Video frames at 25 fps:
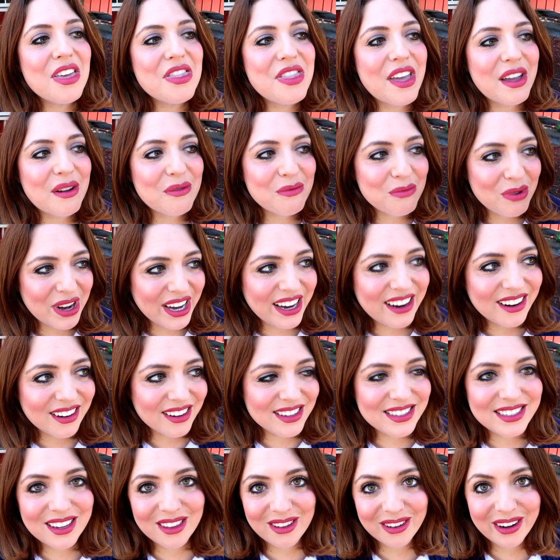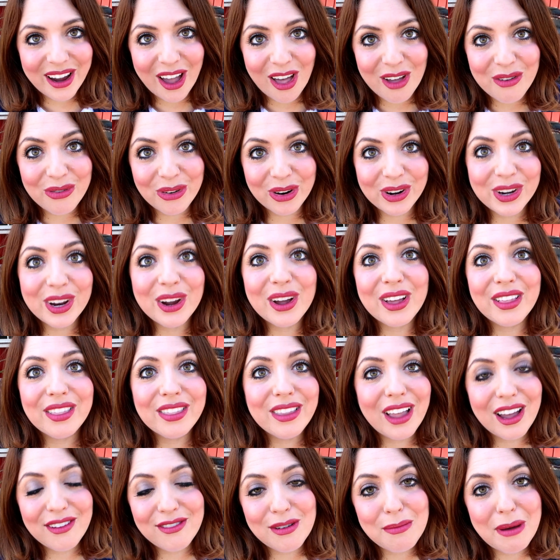that we here in Southern California
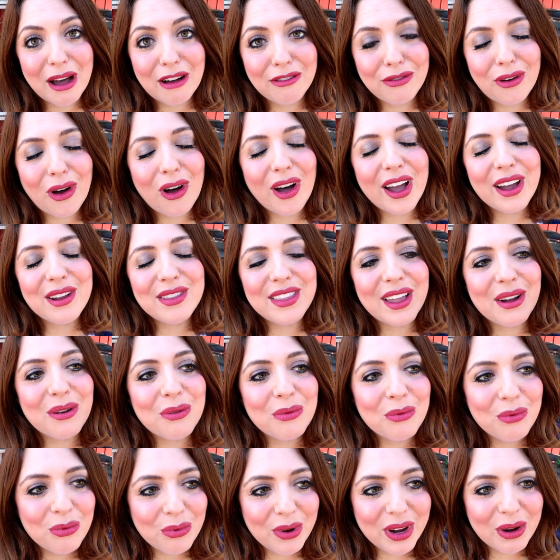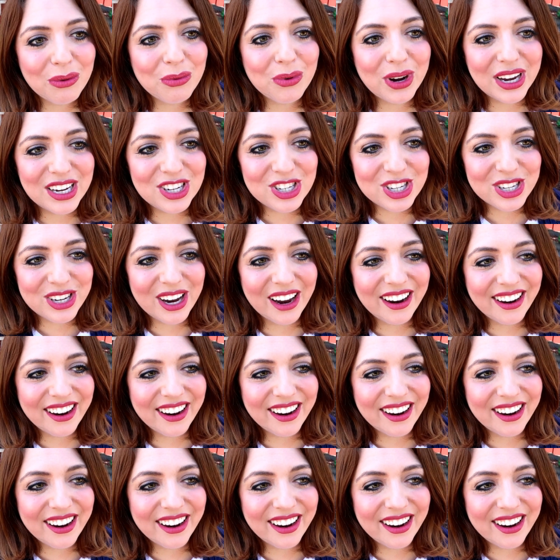love about fall and that we wished